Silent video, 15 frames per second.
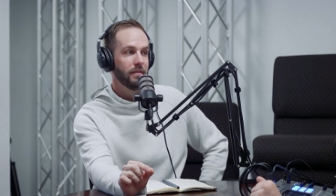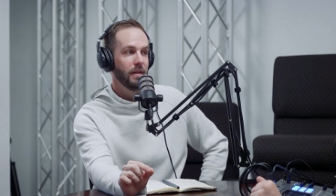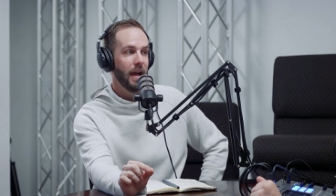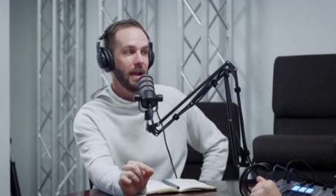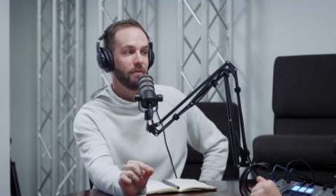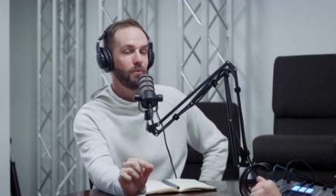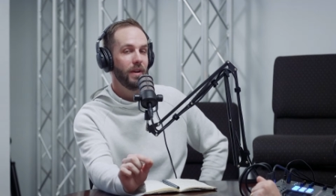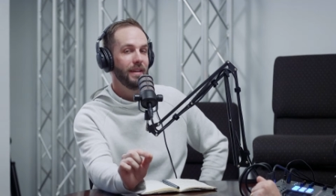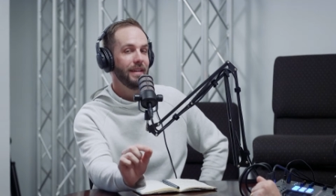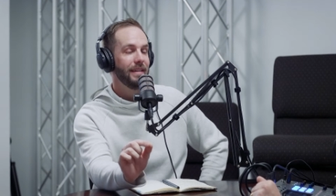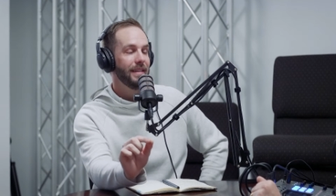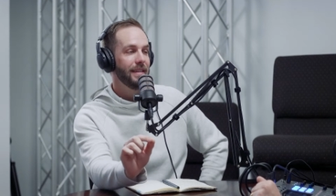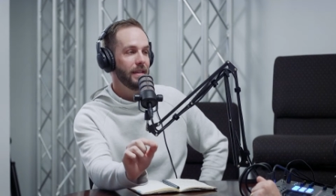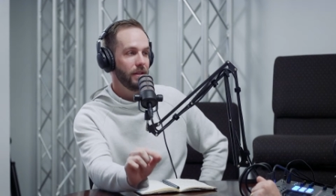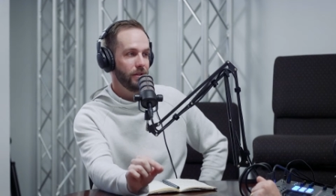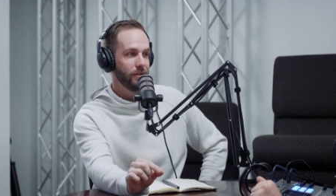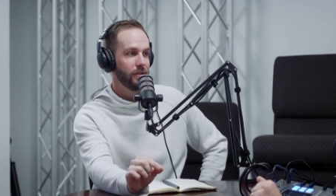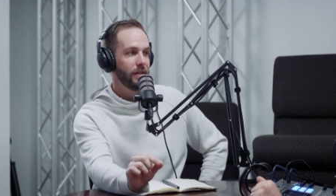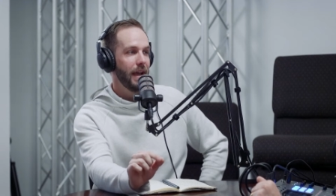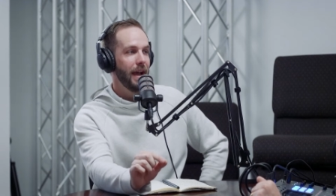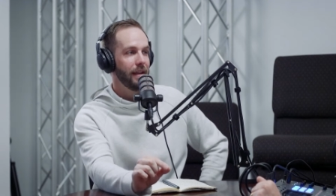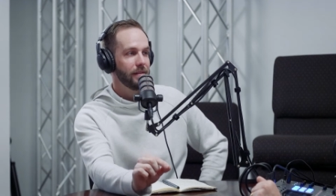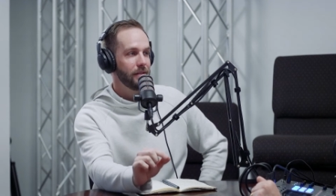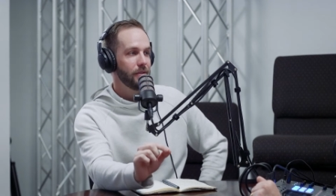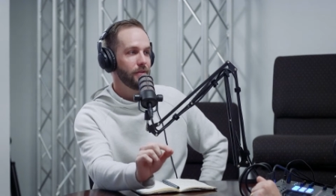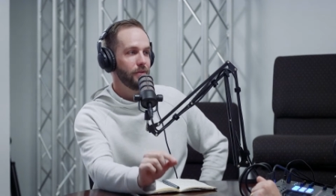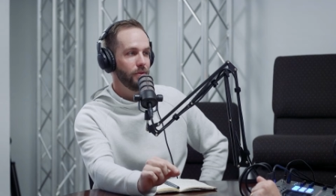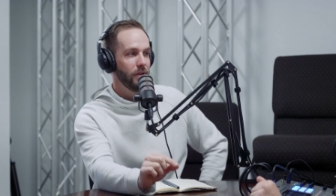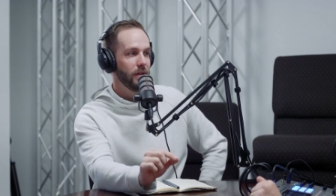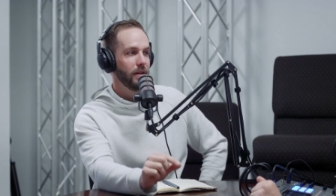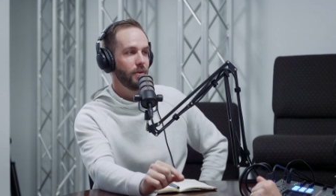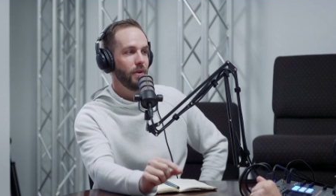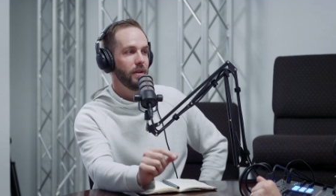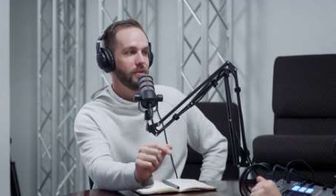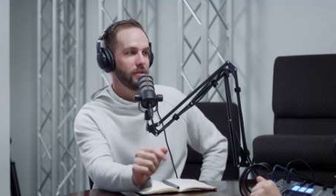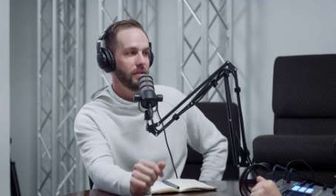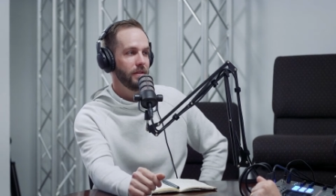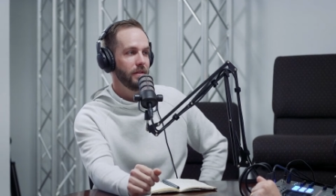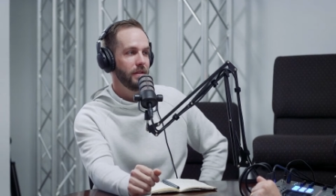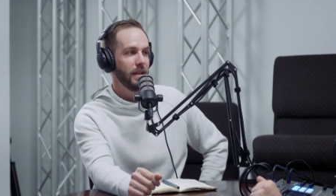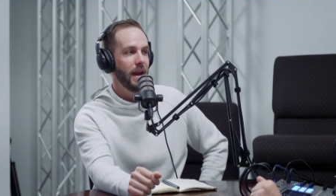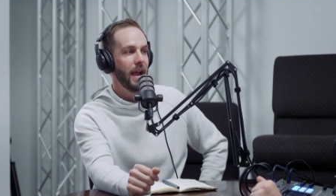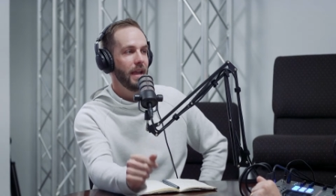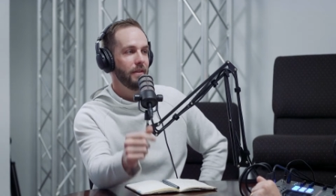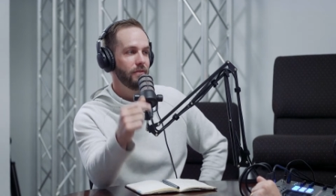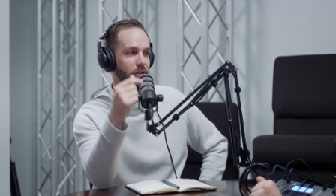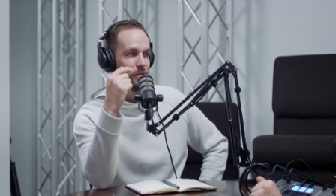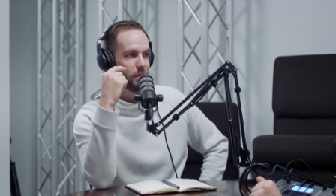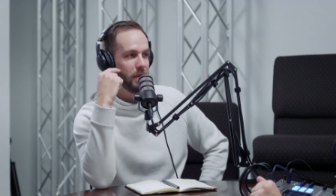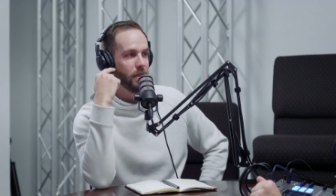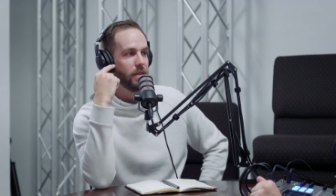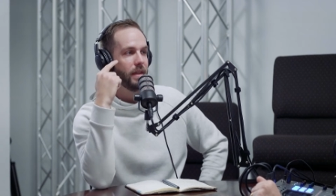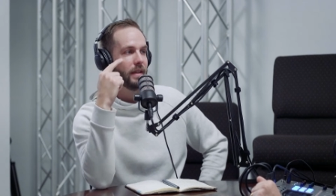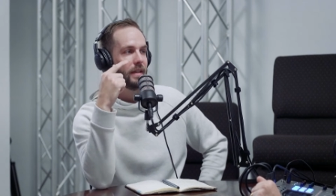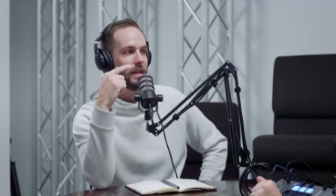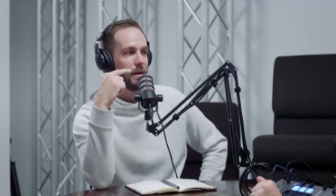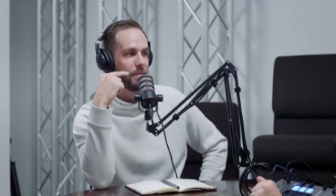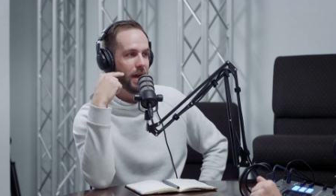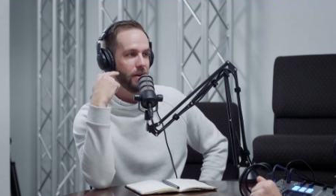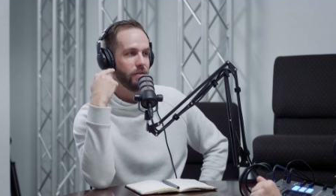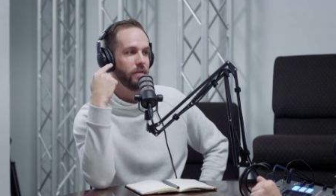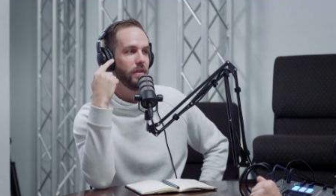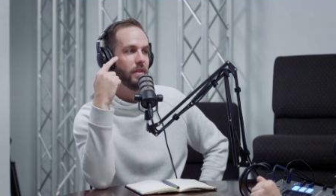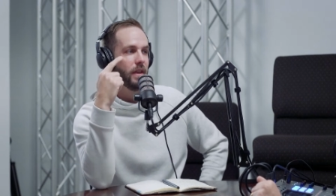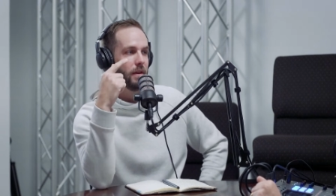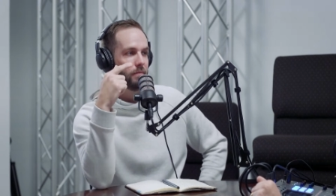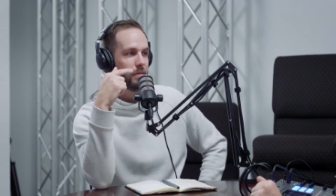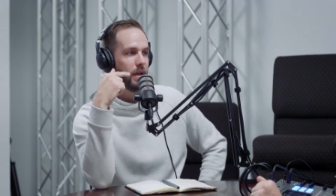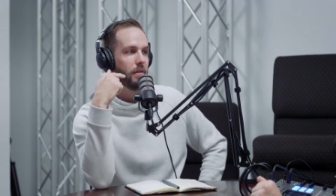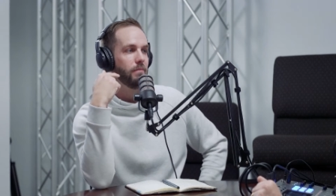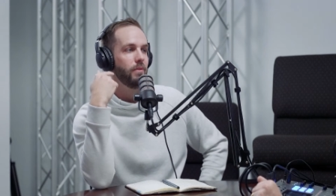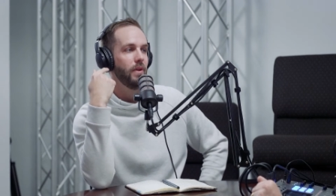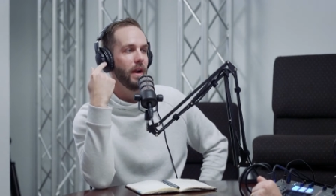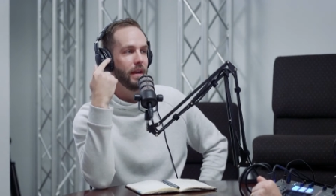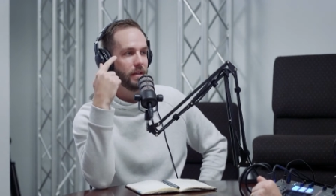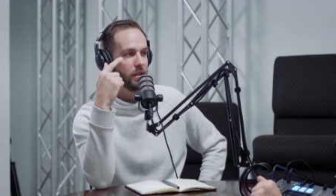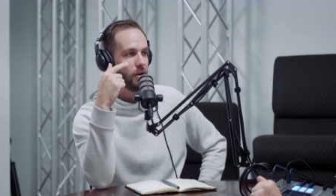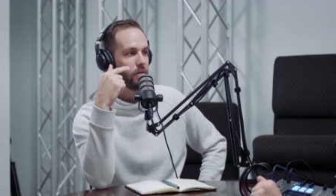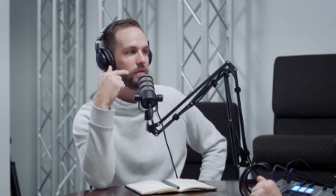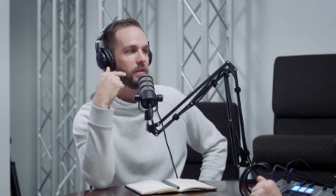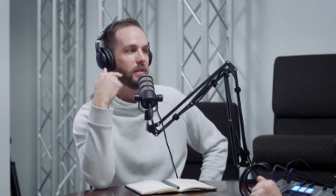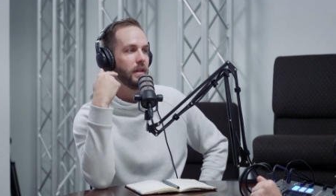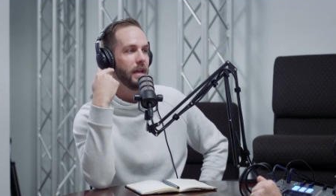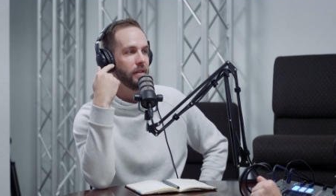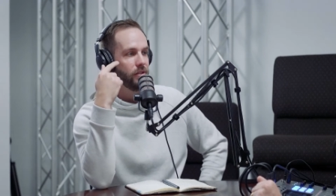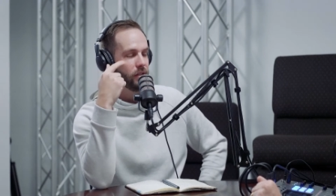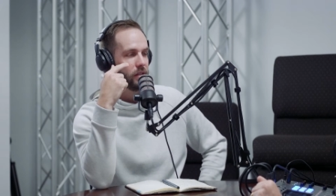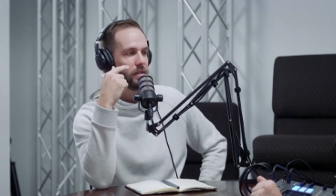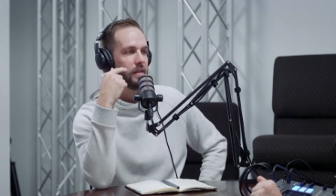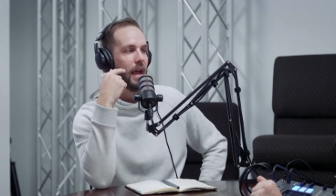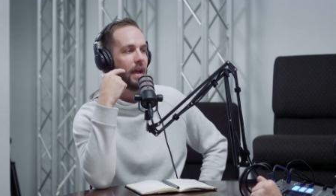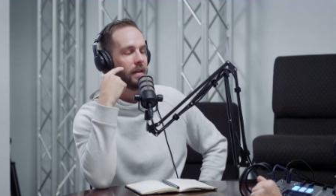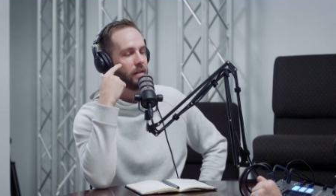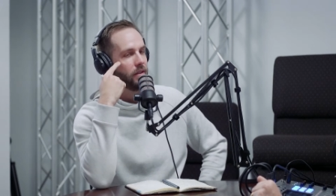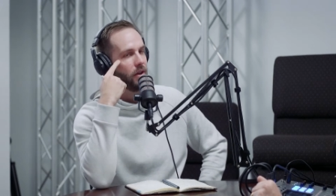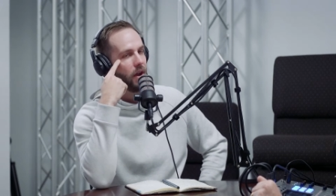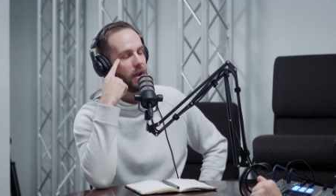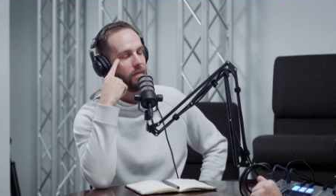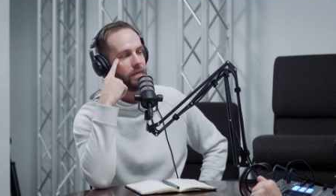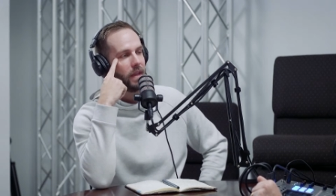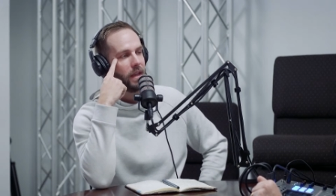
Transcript: I've waited years to ask a student a question that I have just been thinking about for them, wow. praying over, and just sat and thought,